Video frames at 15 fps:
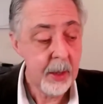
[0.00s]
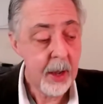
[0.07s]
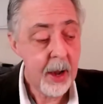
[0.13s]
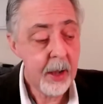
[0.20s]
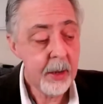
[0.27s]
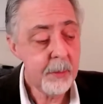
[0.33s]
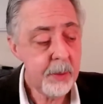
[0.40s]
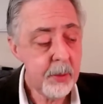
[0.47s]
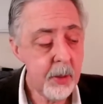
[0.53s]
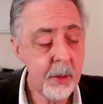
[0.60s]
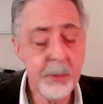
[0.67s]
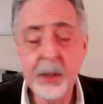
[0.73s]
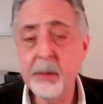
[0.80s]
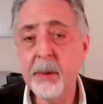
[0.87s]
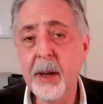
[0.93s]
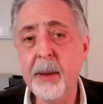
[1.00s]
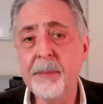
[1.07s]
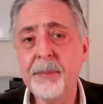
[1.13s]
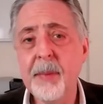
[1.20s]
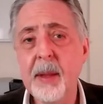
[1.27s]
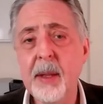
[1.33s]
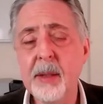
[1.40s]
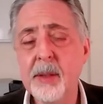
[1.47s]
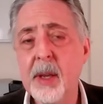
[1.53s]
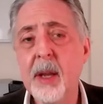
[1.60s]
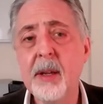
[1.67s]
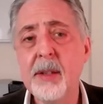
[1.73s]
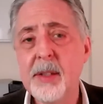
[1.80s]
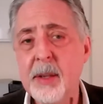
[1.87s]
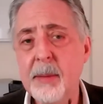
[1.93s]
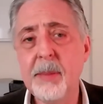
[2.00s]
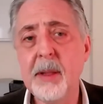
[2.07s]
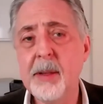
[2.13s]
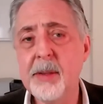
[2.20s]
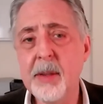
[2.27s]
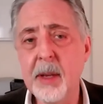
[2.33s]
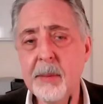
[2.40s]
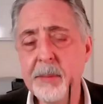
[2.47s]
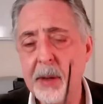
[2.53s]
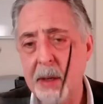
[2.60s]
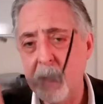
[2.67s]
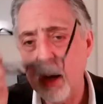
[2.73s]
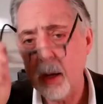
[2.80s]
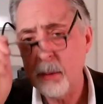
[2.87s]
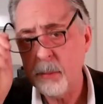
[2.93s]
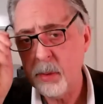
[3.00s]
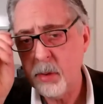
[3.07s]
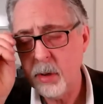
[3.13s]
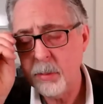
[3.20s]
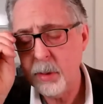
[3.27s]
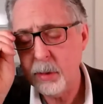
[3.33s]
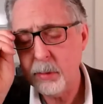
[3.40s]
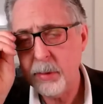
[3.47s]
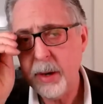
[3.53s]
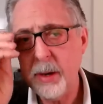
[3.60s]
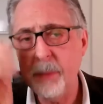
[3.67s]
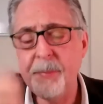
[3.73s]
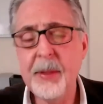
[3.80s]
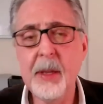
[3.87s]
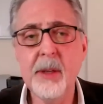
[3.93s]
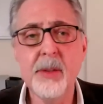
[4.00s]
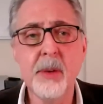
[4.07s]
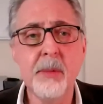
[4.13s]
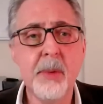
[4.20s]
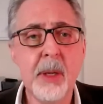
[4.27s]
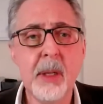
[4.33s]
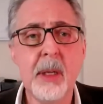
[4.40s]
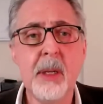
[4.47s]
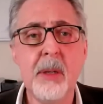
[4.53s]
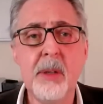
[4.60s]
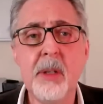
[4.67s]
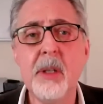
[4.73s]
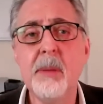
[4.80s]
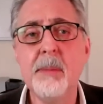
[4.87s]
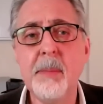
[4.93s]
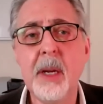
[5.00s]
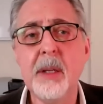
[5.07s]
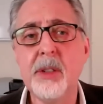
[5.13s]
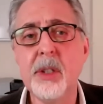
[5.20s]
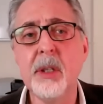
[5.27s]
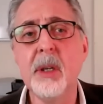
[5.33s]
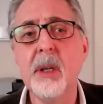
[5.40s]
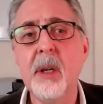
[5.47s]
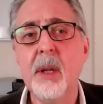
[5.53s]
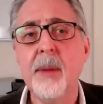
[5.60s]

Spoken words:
unemployment rate, it's kind of simplistic, but unemployment rate is a really good measure